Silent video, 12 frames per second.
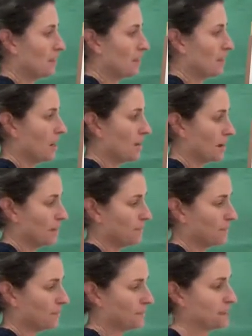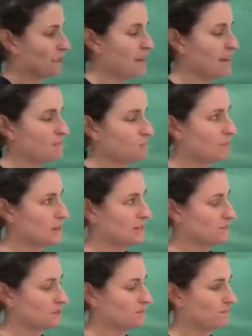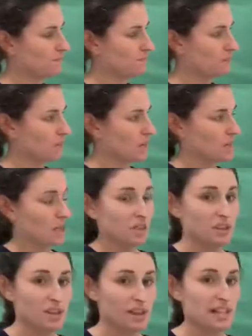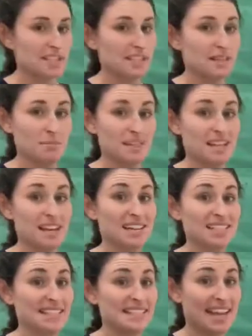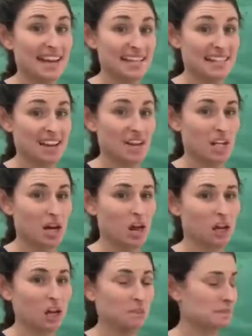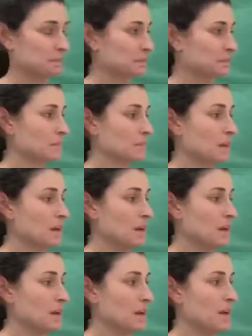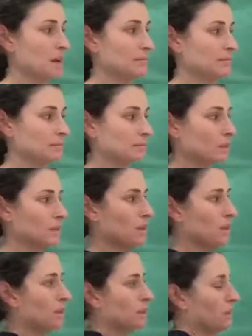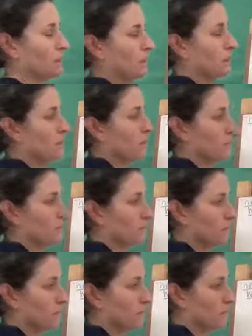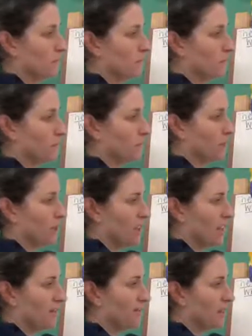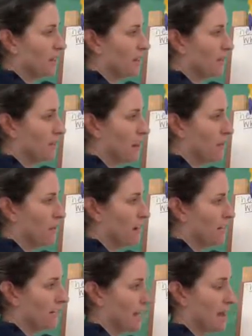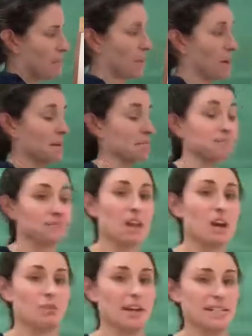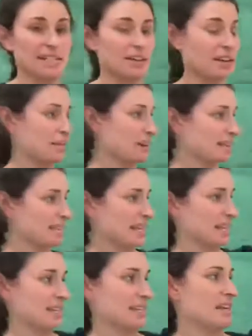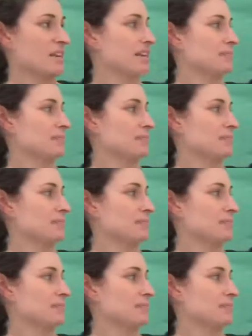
All right, so we have orange. So that's gonna be a secondary color. You don't really have to memorize that, but I'll write it down anyway, secondary.